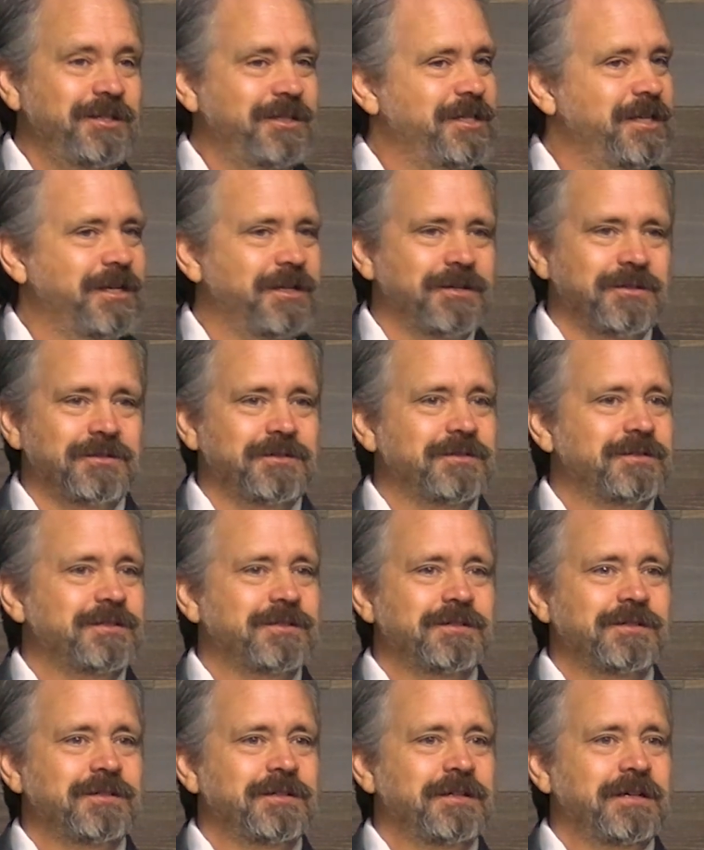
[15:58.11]

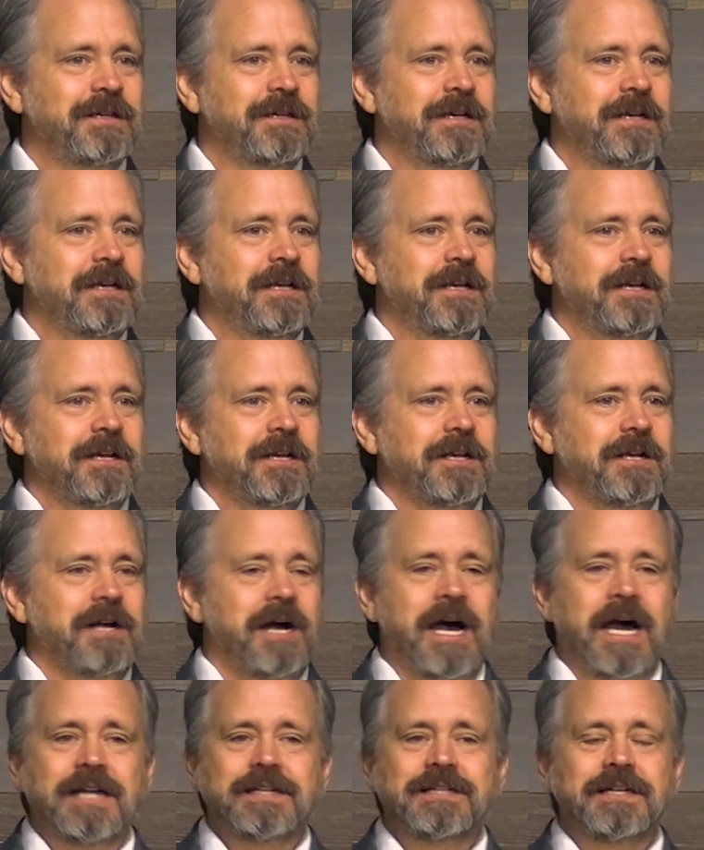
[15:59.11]
years.
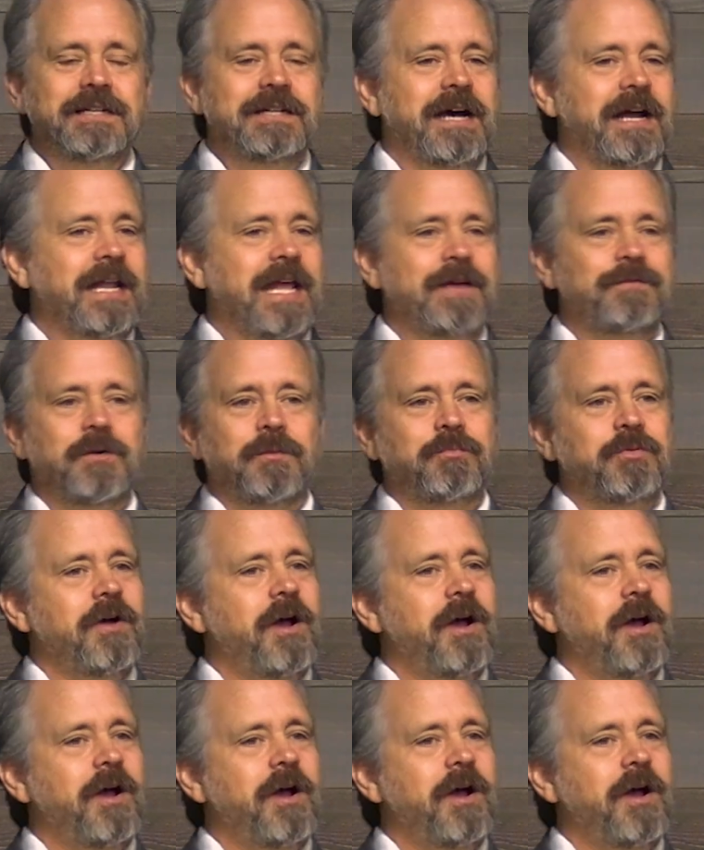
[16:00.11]
God did not have a